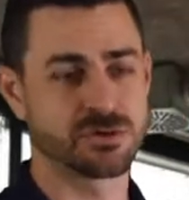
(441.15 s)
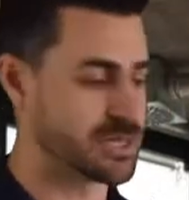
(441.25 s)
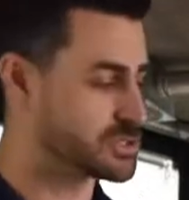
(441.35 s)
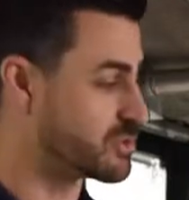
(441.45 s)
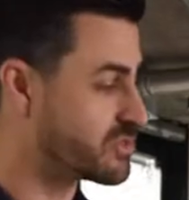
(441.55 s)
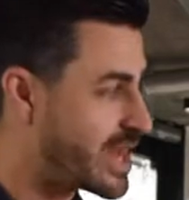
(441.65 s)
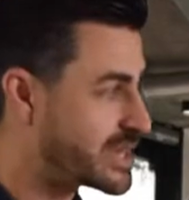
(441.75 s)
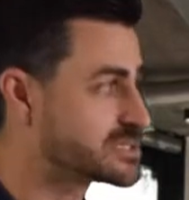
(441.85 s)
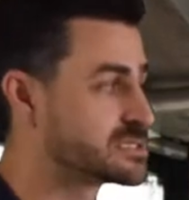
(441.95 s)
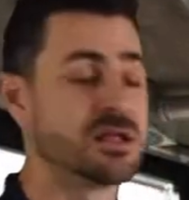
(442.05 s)
Okay, so
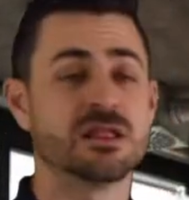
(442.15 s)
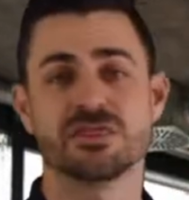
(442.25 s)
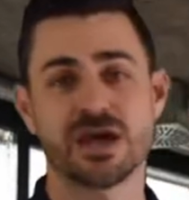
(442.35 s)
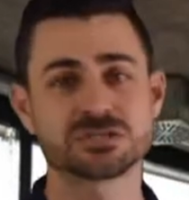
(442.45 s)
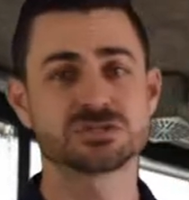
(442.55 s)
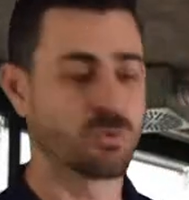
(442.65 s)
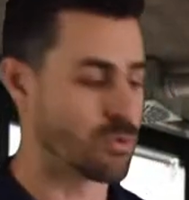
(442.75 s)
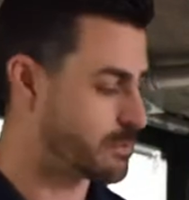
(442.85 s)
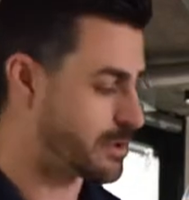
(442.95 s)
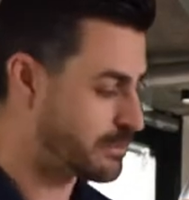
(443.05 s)
that's the
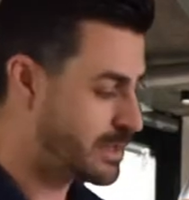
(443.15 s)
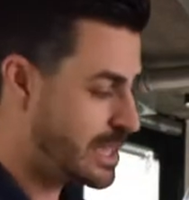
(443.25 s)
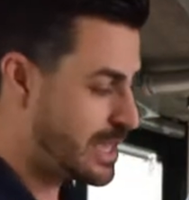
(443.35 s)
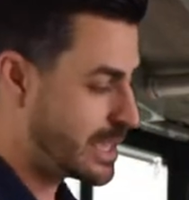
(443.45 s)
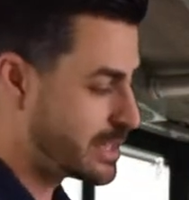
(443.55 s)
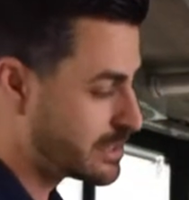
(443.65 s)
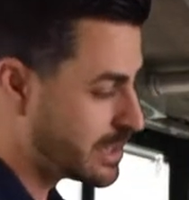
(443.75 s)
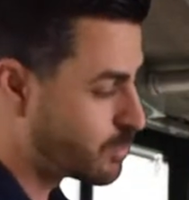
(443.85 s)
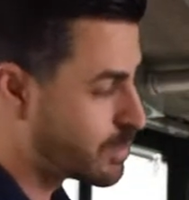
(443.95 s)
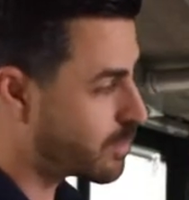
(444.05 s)
warm up. And
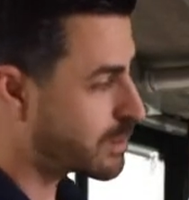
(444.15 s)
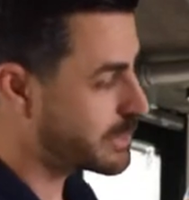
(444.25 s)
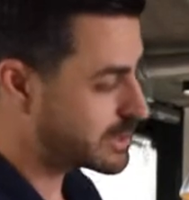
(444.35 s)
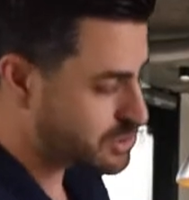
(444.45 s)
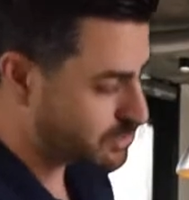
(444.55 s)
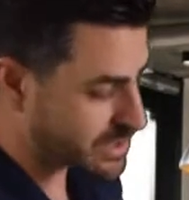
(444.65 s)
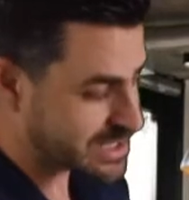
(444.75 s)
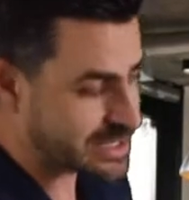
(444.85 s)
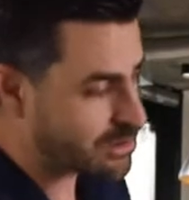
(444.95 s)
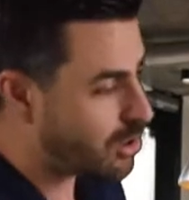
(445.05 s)
we want to make sure we
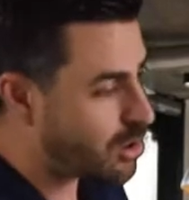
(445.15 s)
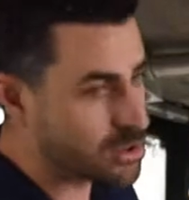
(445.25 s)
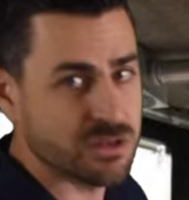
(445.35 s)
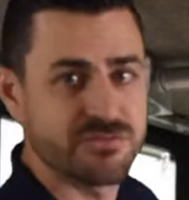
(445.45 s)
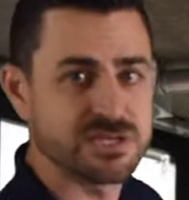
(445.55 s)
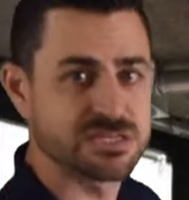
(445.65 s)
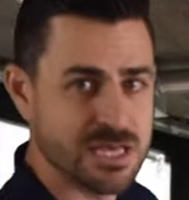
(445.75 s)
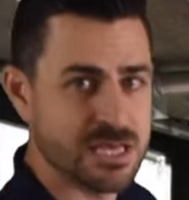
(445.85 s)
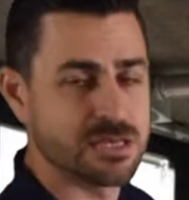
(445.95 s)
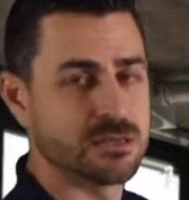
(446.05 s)
get all of this
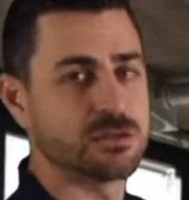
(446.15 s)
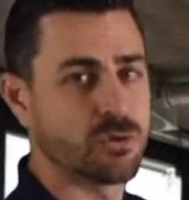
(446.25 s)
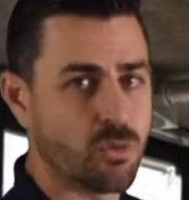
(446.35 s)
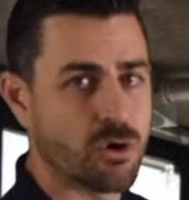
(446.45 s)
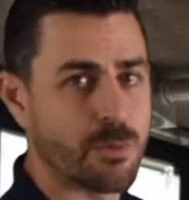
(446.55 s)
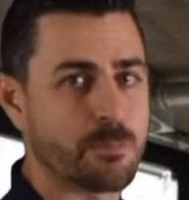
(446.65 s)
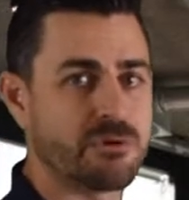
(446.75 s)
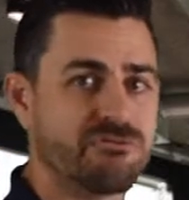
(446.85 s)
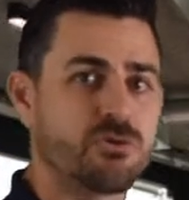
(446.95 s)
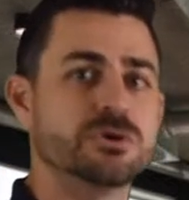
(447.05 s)
in the warm up
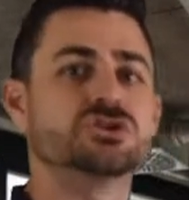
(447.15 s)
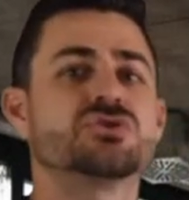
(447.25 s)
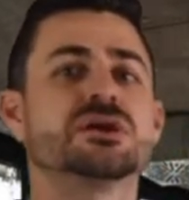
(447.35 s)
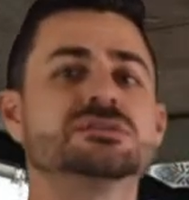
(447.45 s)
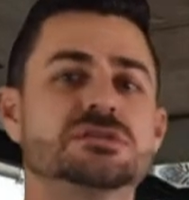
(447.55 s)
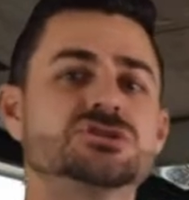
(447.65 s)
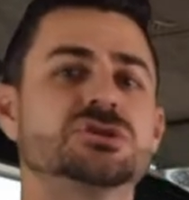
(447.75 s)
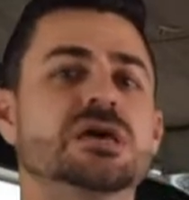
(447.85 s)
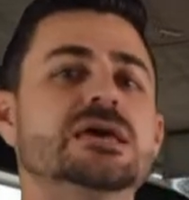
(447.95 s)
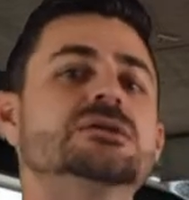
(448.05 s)
before we
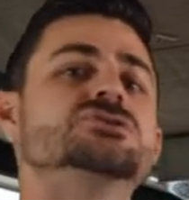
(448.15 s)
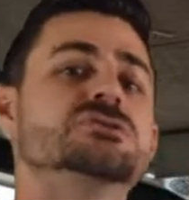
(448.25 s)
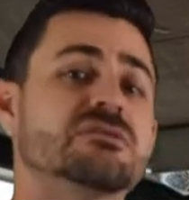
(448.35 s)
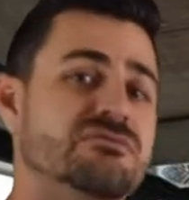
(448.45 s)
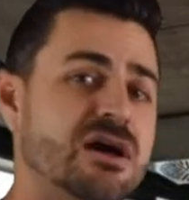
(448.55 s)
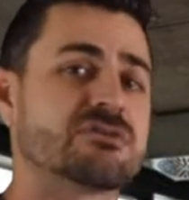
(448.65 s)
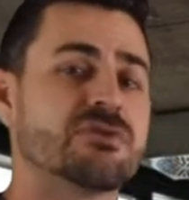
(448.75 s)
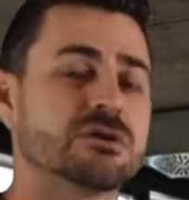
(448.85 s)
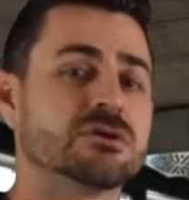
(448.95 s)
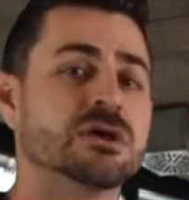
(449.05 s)
transition into the fact
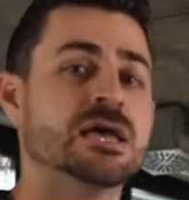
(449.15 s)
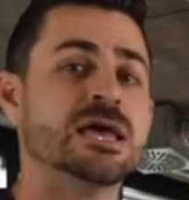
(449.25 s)
finder.